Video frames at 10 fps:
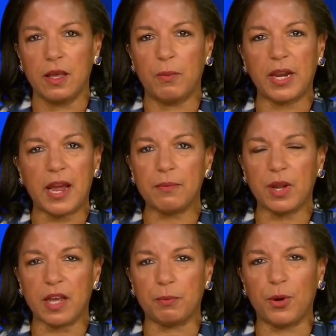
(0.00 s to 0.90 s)
But I'm
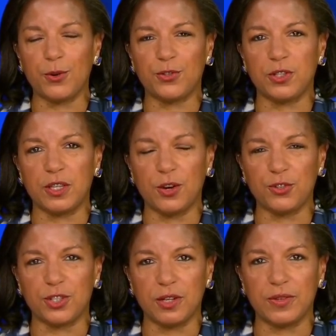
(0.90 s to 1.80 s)
not opposed to the
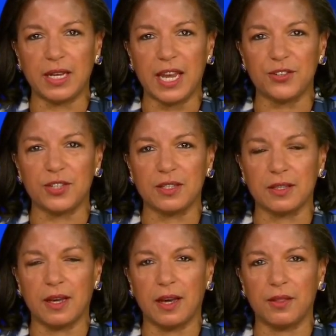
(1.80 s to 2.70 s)
notion of
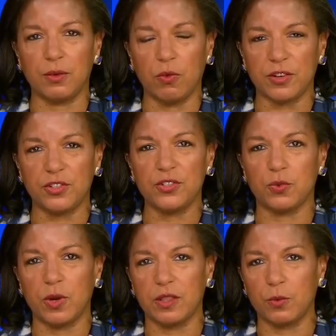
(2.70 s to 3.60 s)
engaging the
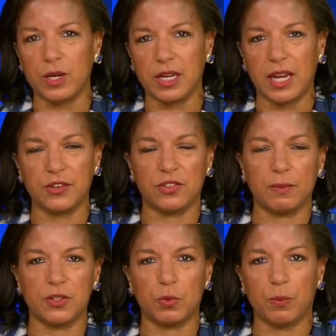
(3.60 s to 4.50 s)
Russians, whether we engage
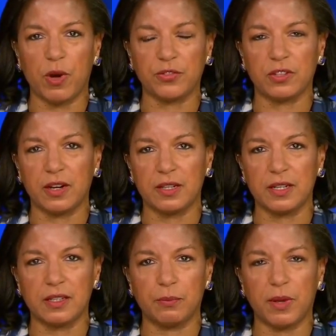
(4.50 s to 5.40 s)
them as we must on a
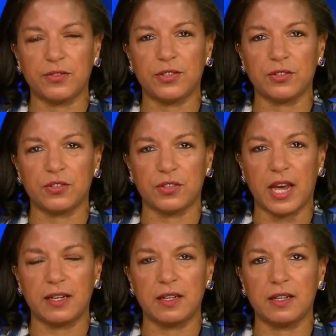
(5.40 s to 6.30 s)
daily basis, as
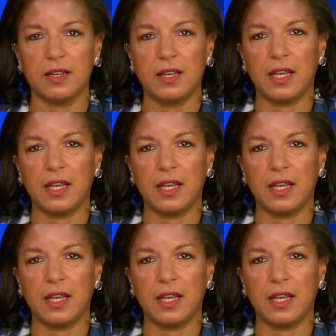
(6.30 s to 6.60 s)
I did,